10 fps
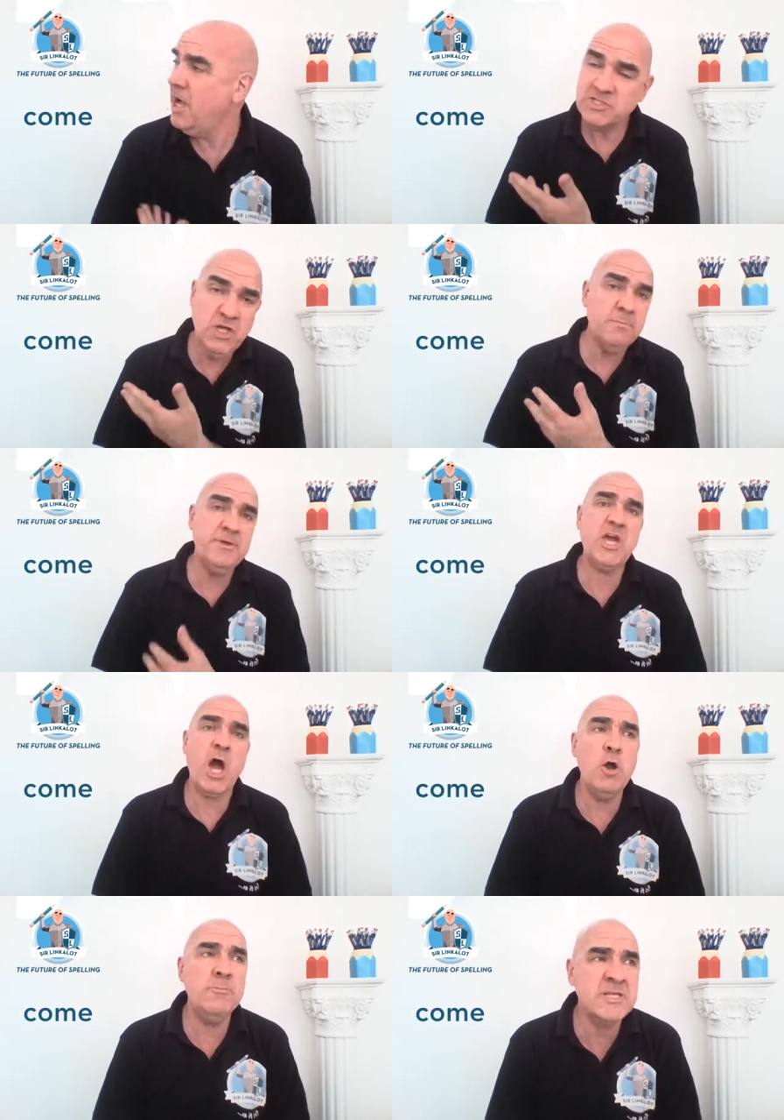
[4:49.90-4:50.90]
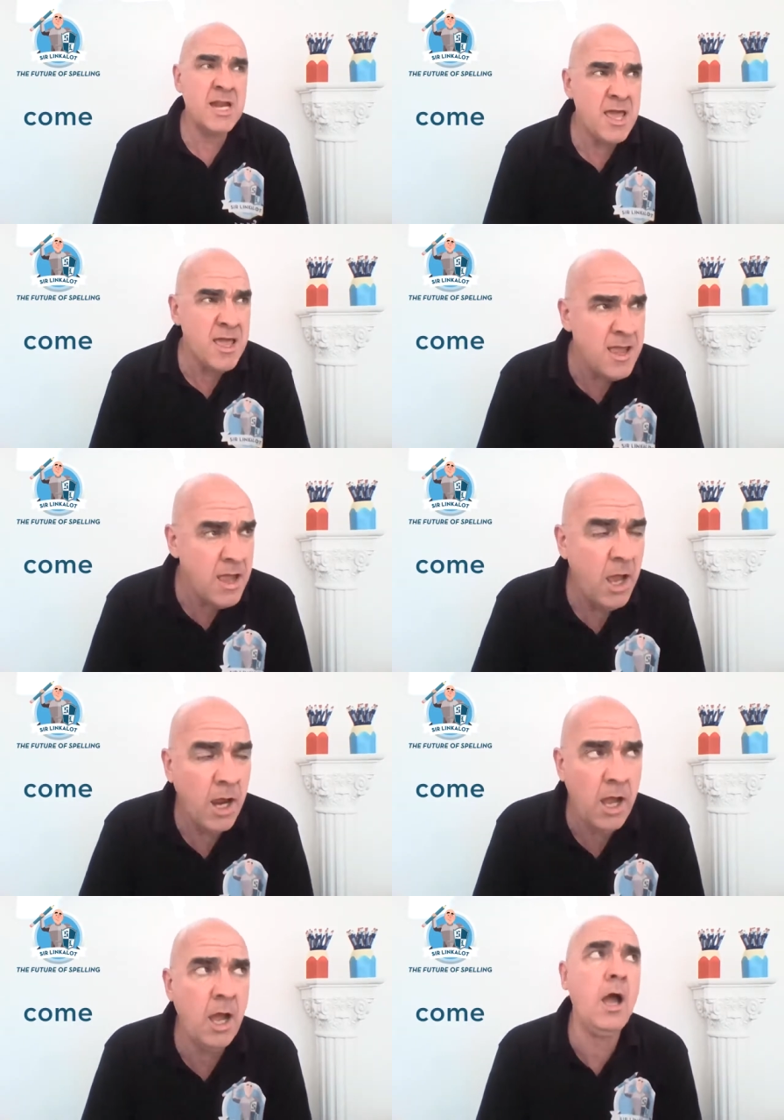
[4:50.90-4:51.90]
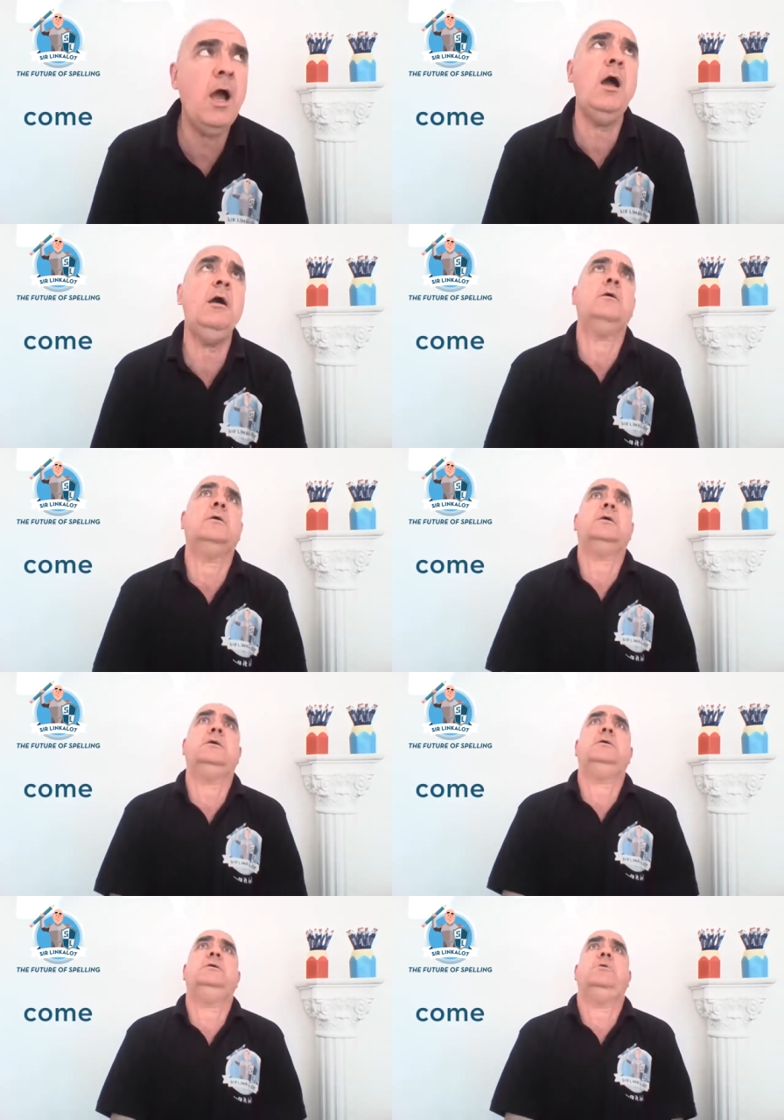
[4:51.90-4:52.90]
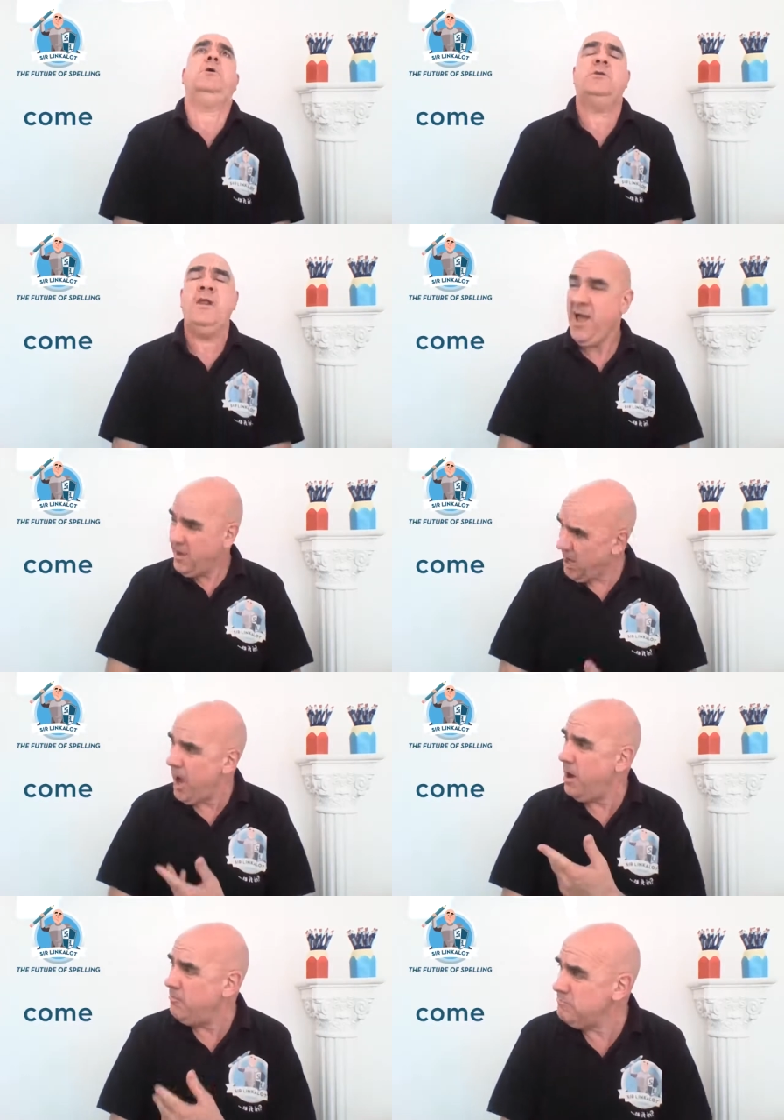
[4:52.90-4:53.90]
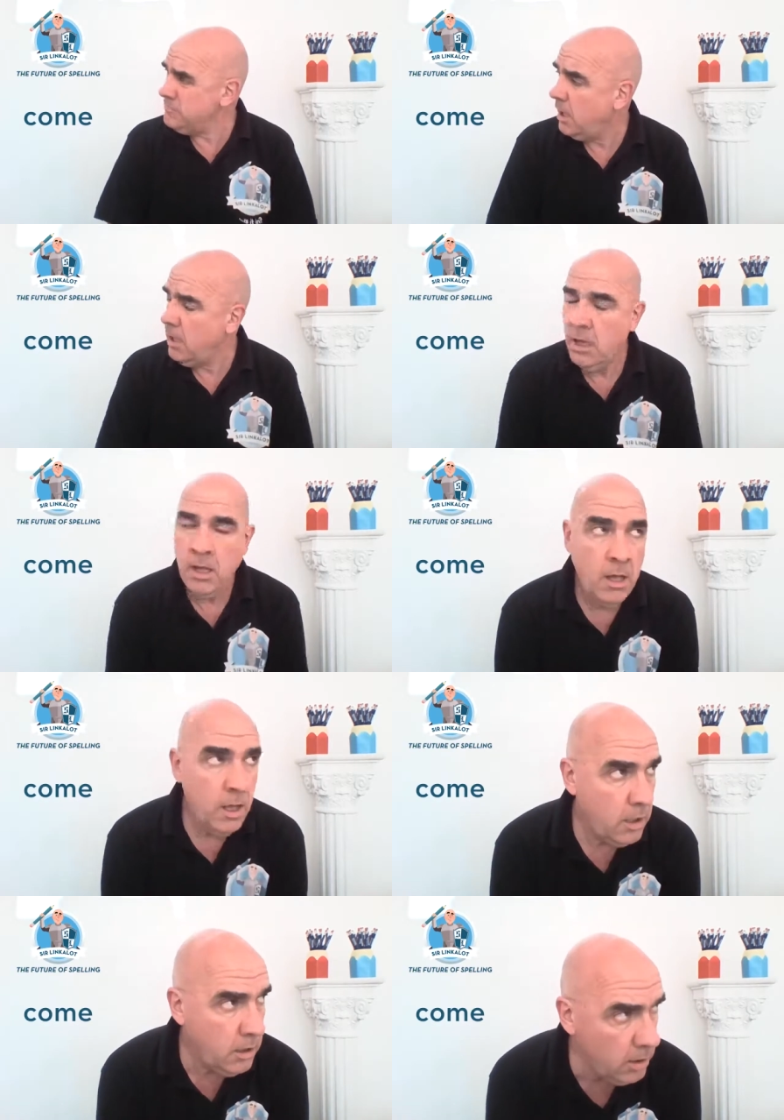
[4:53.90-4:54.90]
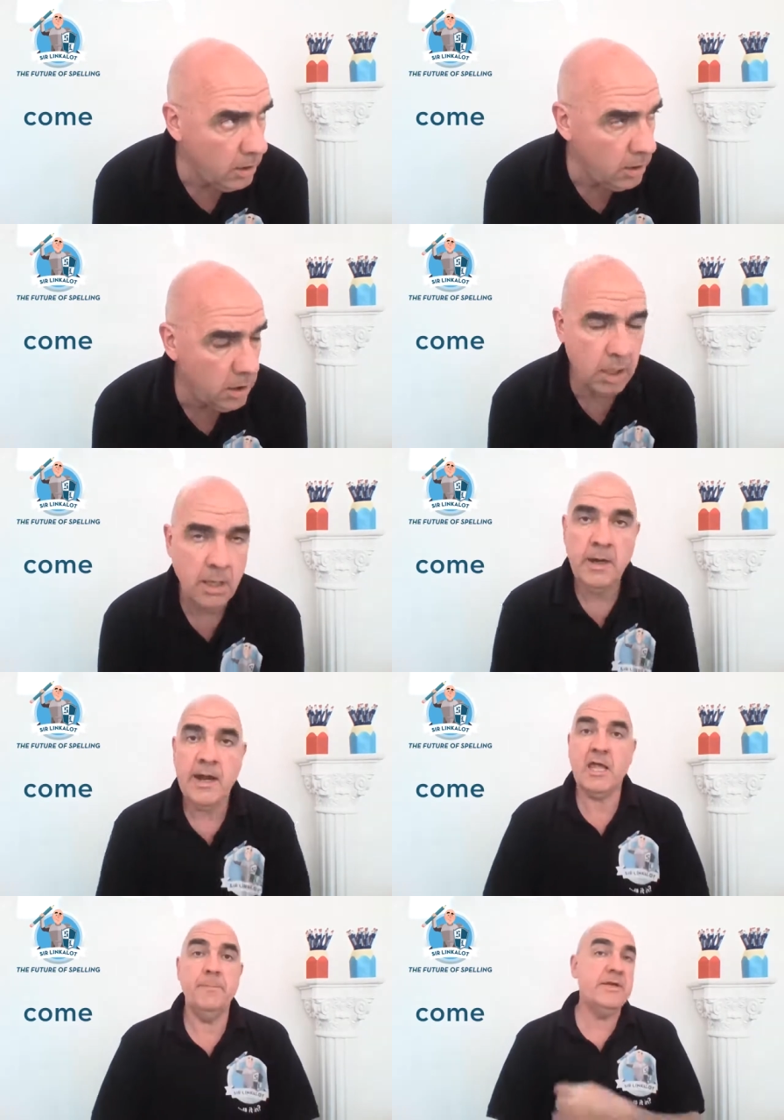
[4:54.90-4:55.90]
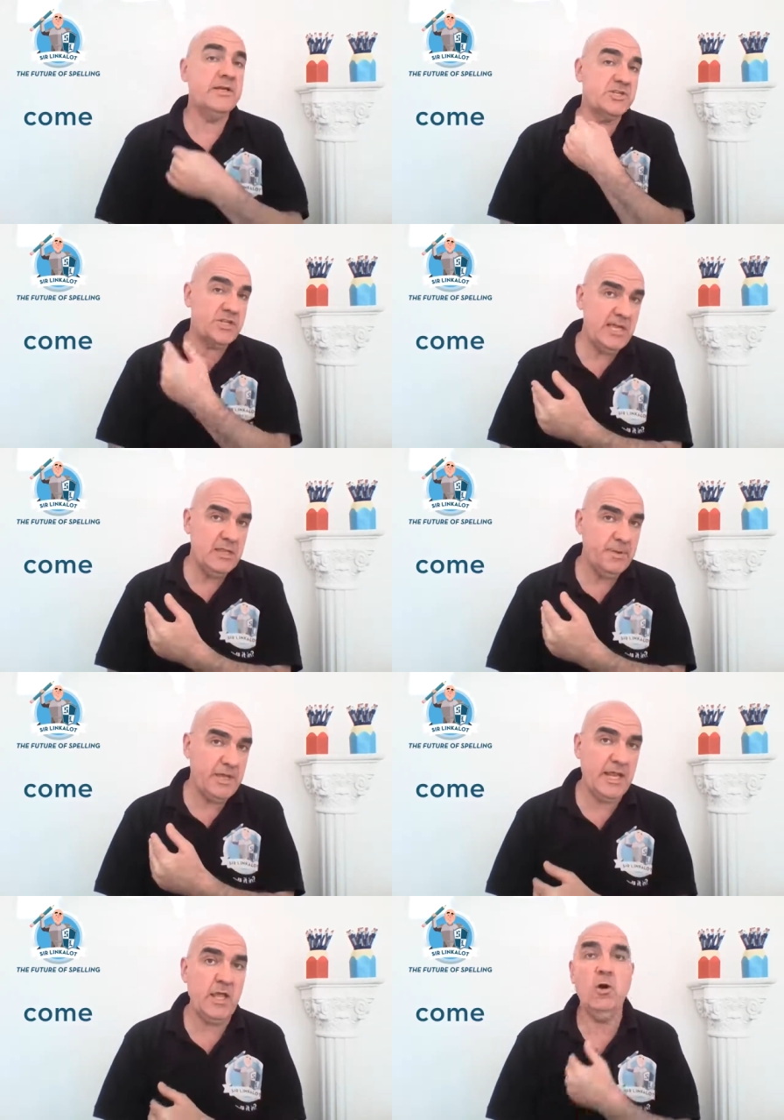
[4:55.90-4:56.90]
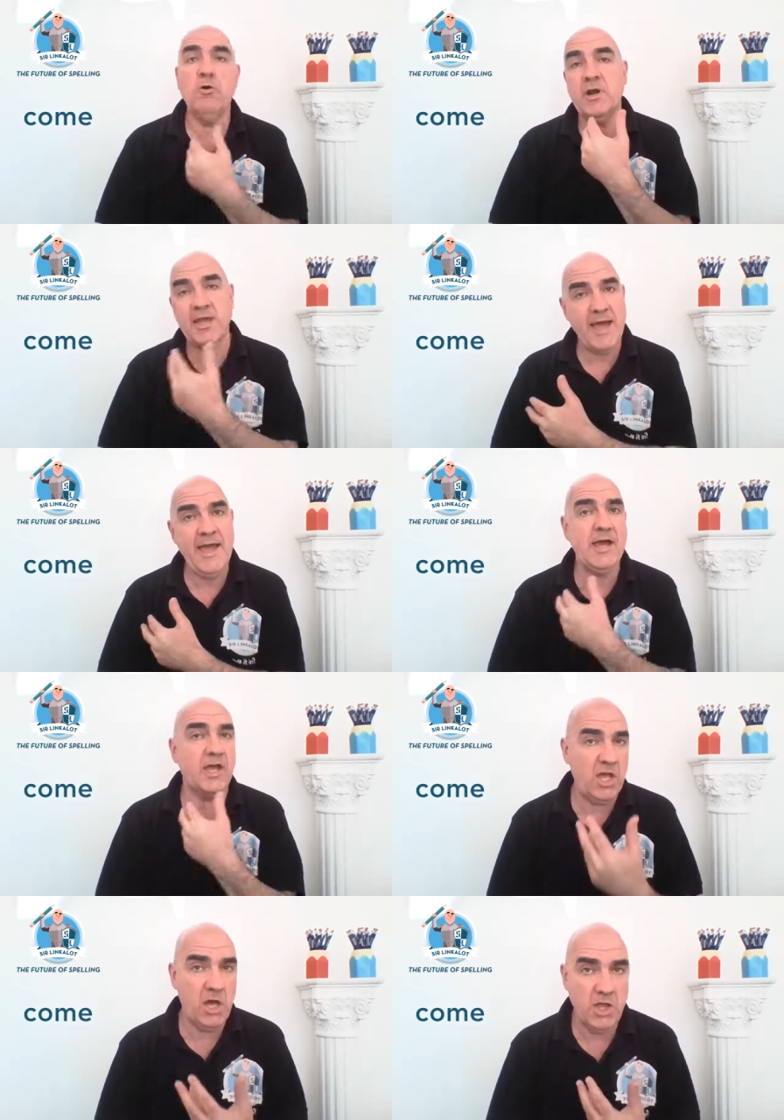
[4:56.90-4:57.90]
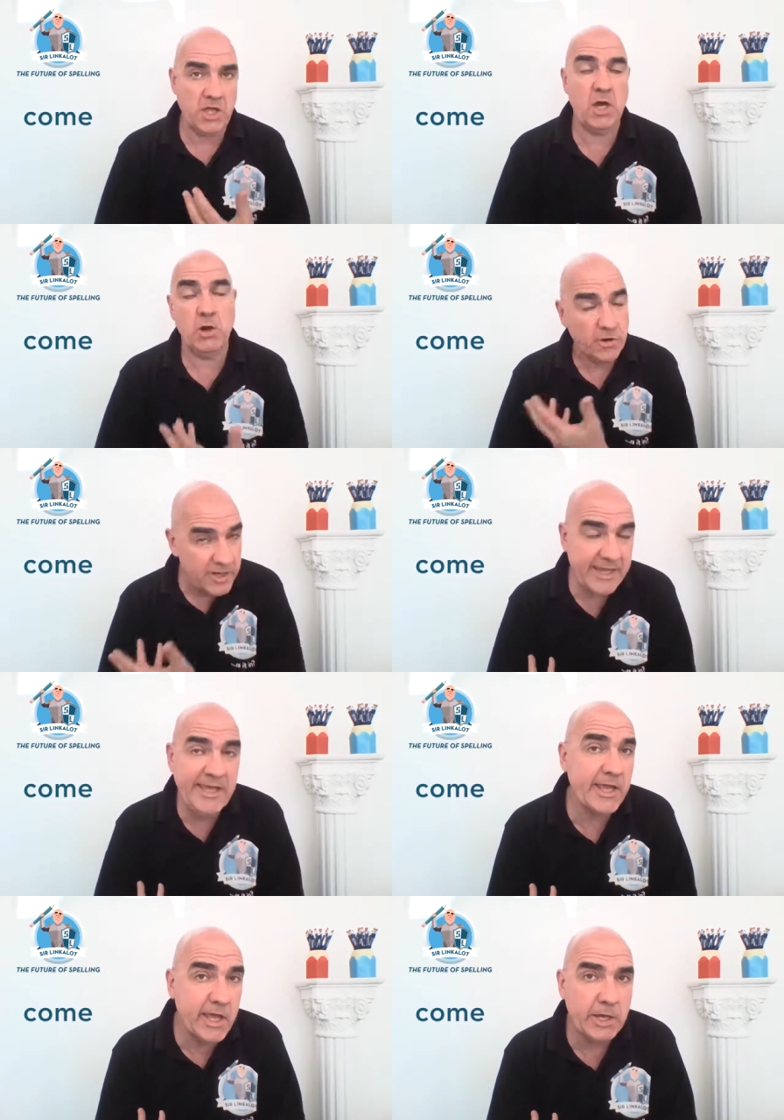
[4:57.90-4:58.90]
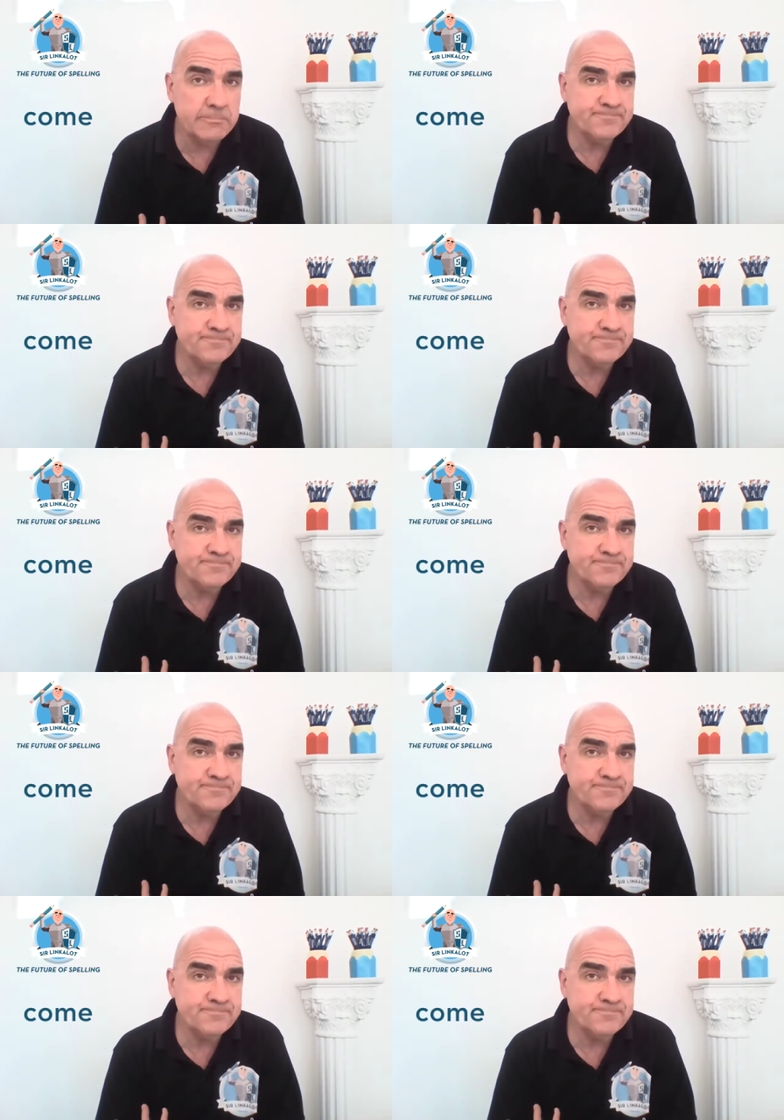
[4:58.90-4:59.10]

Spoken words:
It's got to be comb, isn't it? Oh, come on. Come. That could be a C at the beginning or a K, a curly K or a kicking K.